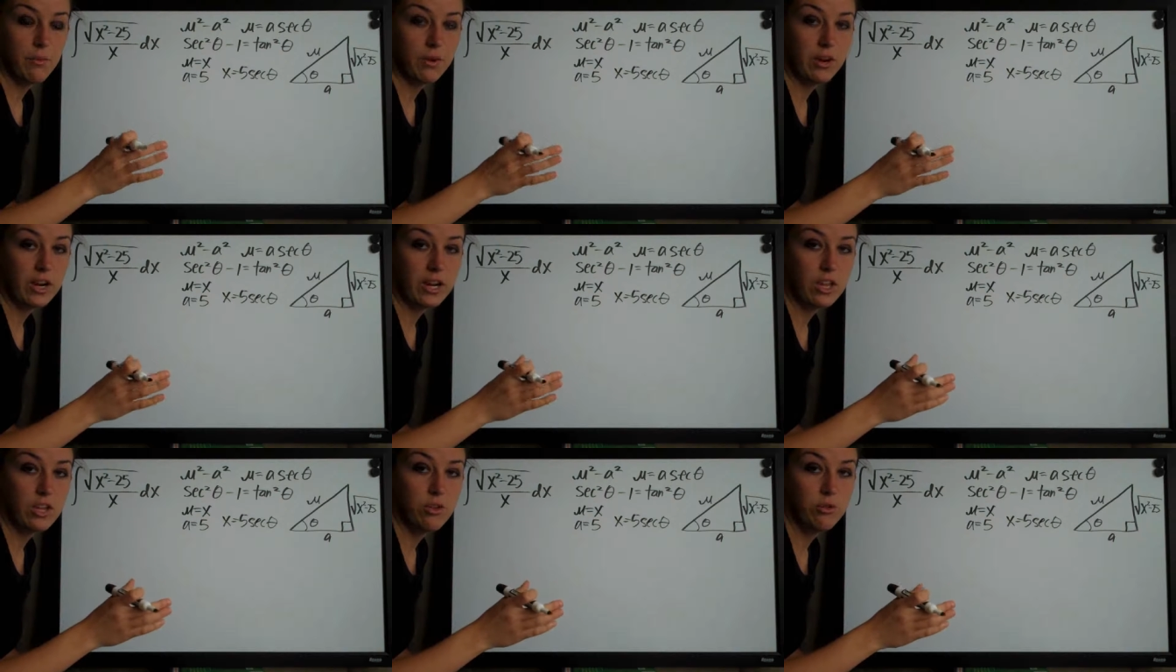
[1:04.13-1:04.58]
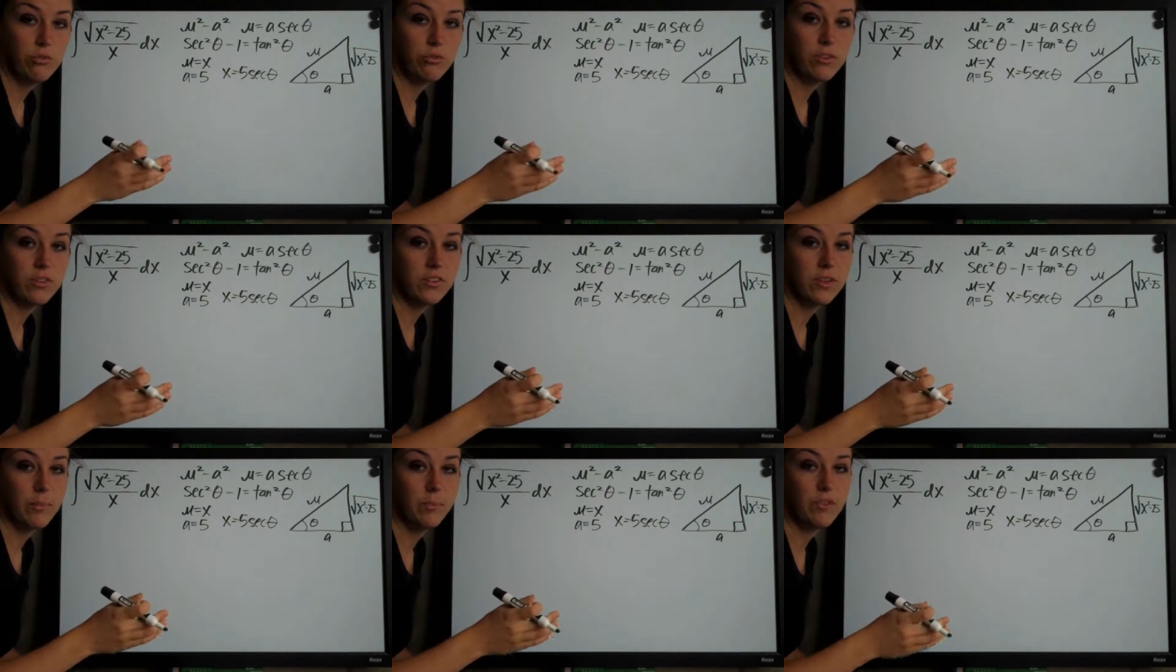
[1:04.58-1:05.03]
going to use for
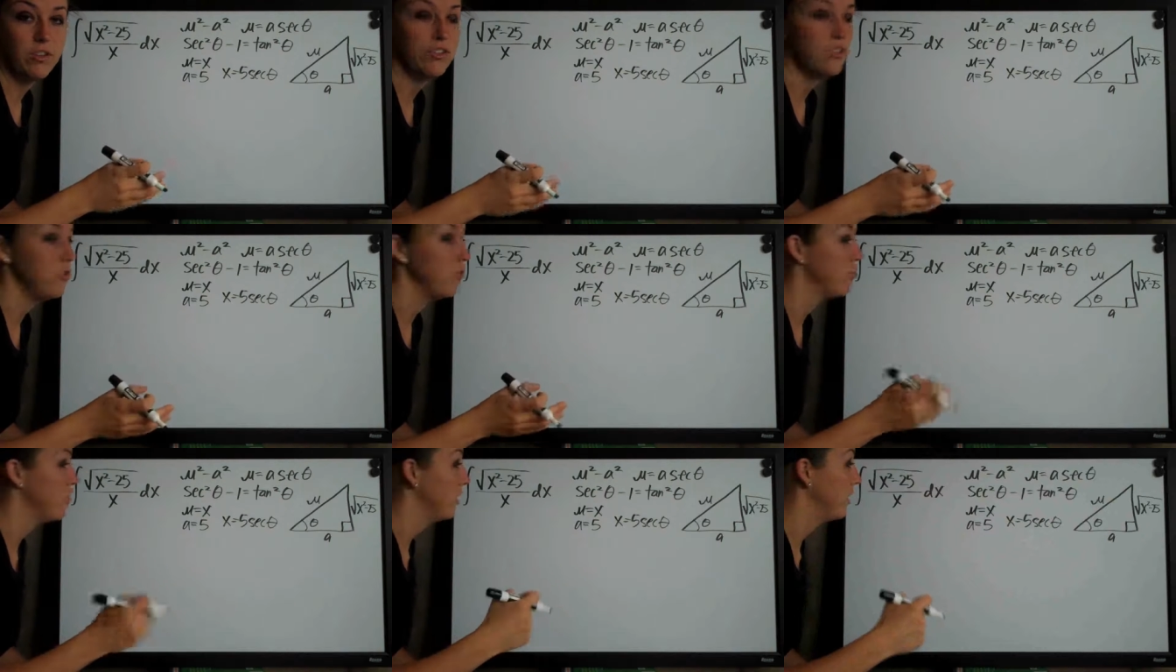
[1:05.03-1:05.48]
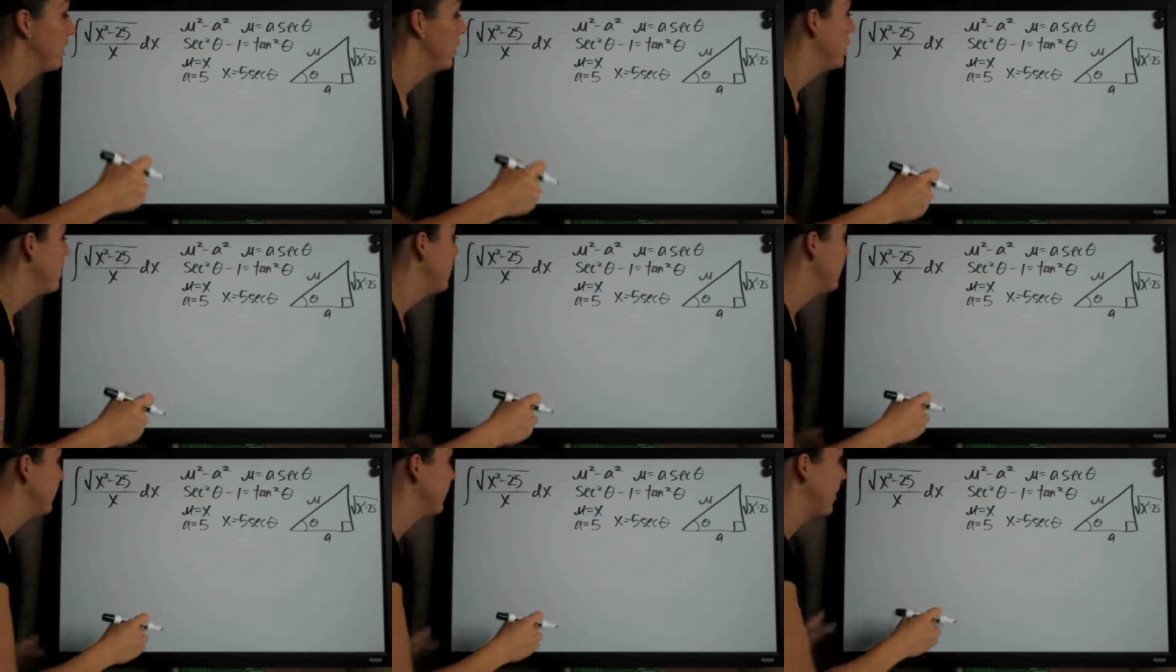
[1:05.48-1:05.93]
substitution
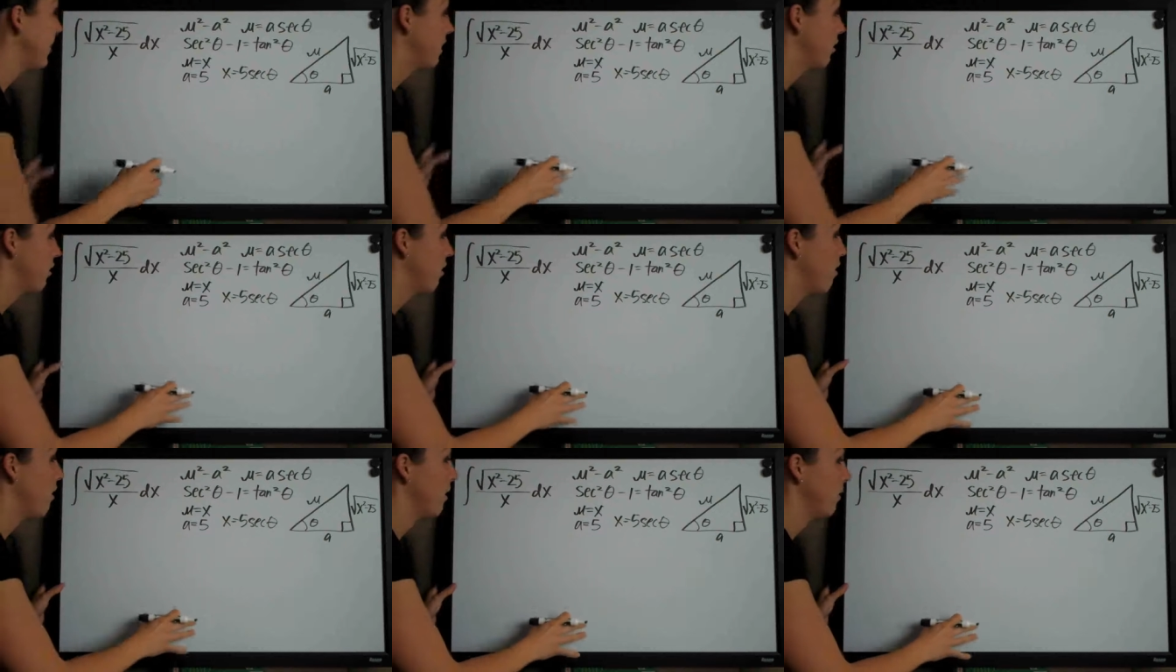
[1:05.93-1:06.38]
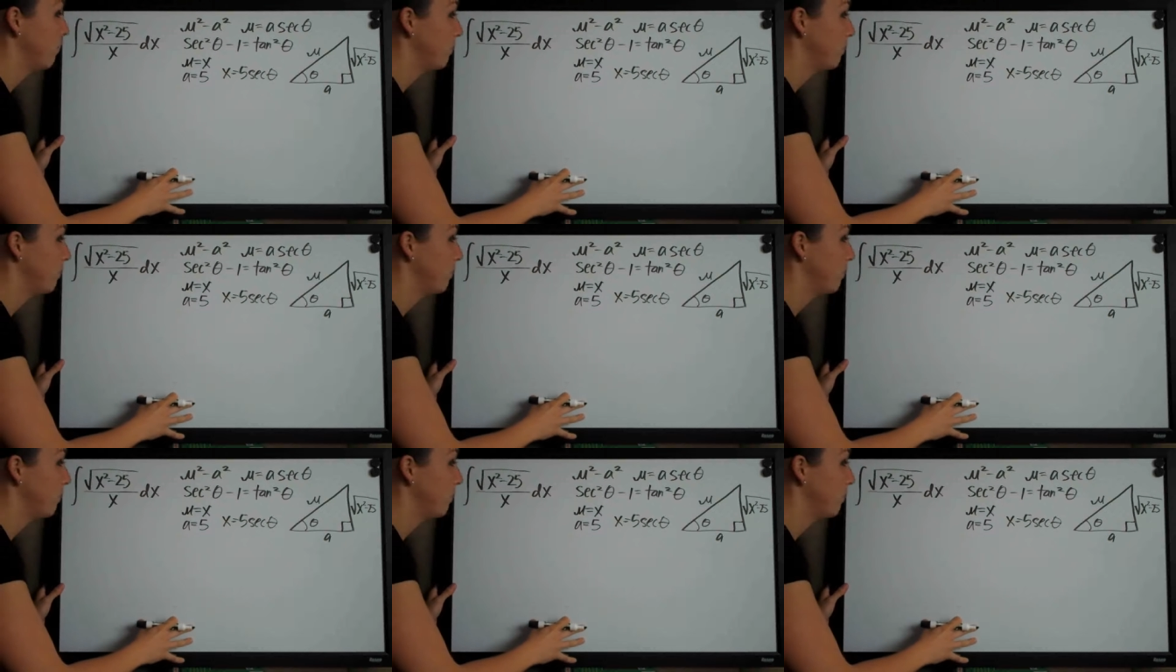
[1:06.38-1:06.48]
later on.